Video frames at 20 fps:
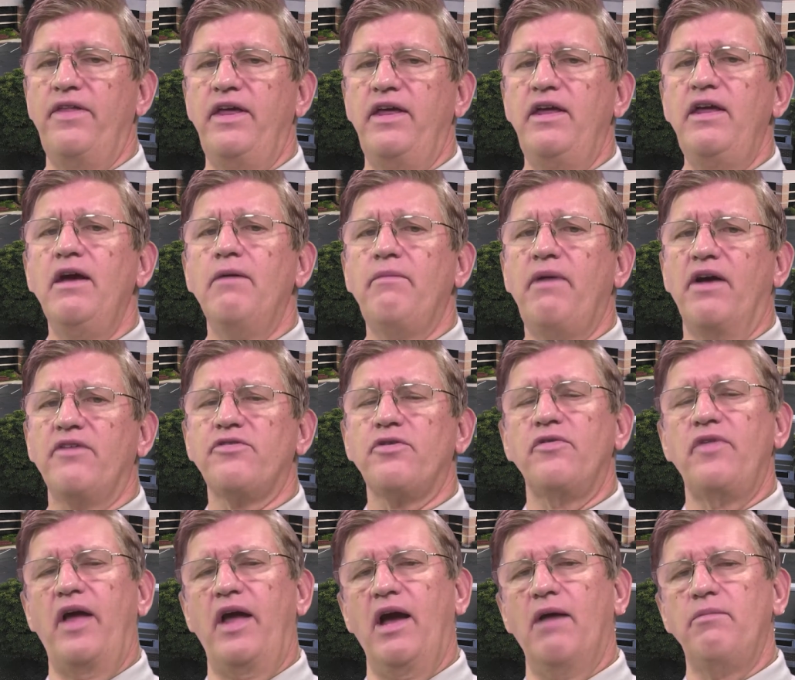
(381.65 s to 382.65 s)
The EMS
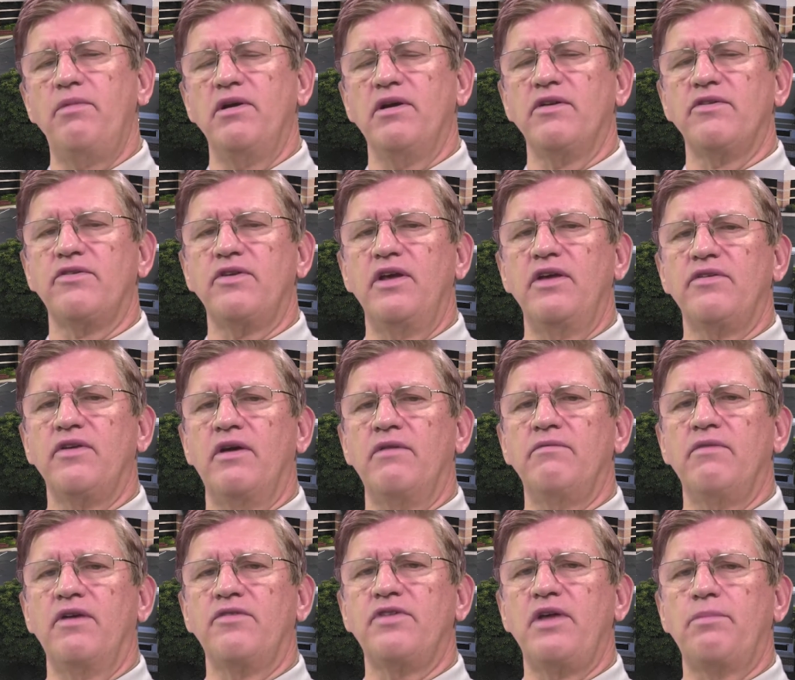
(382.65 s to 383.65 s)
or the ambulance is
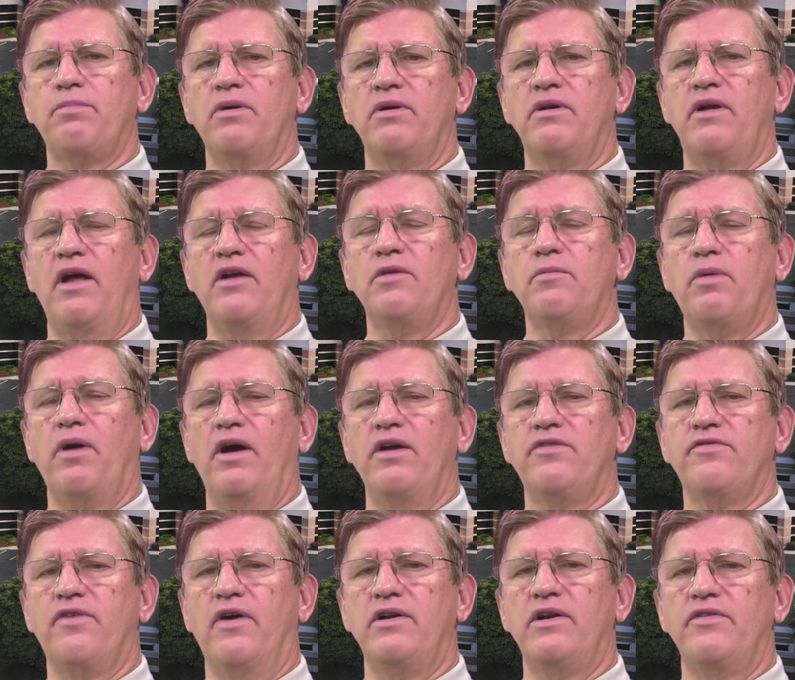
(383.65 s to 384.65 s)
a separate
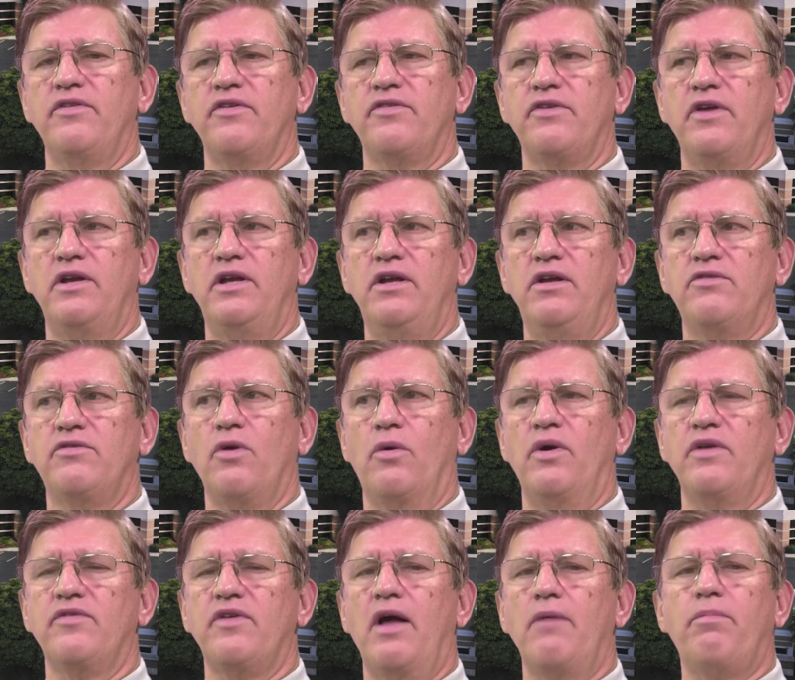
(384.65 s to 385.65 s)
enterprise fund of the city,
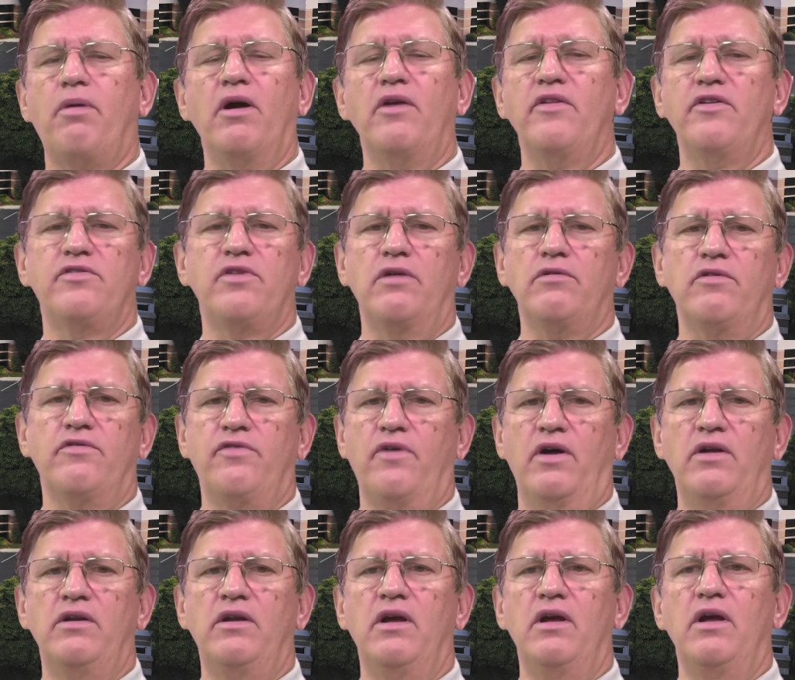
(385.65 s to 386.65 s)
so it's not part of the general
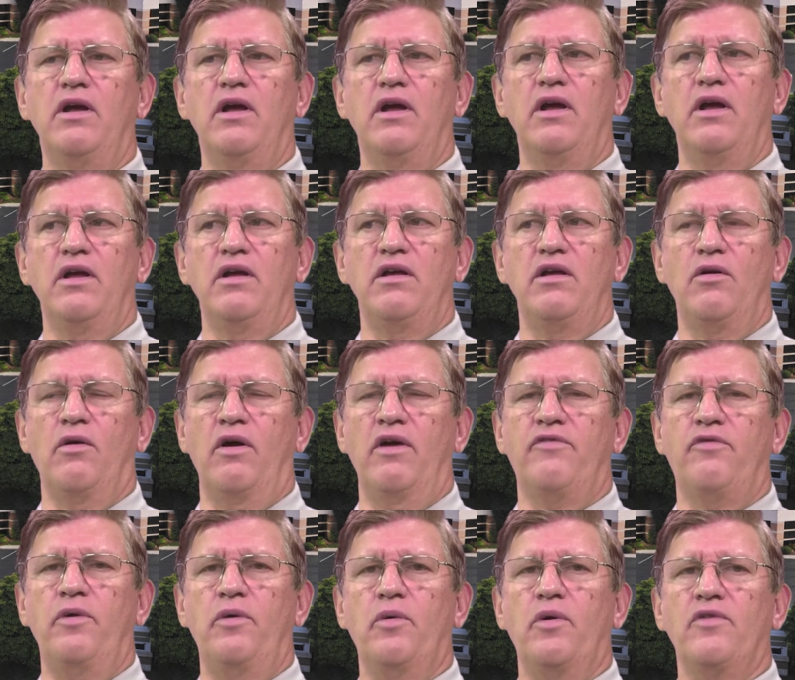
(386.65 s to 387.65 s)
fund.
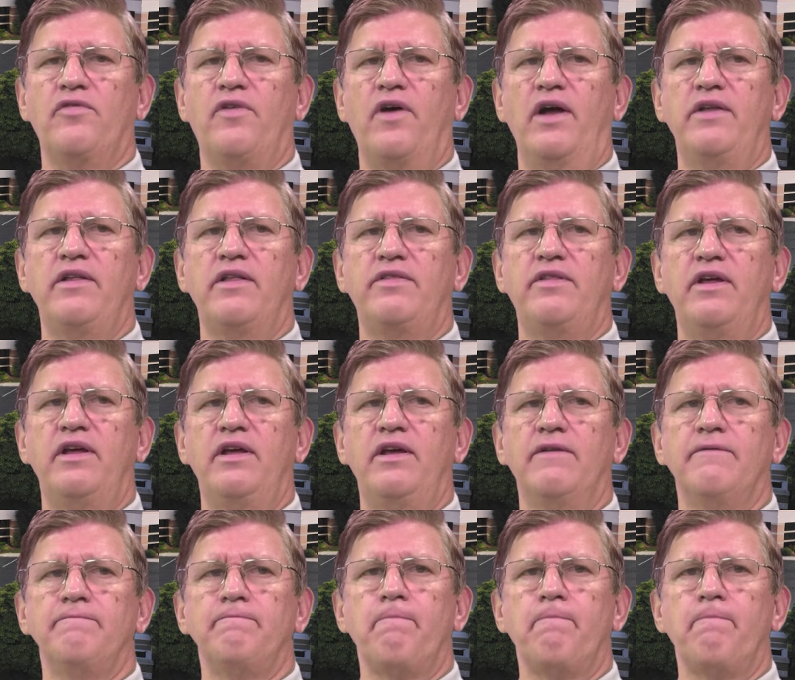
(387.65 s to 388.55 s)
If we were to find that the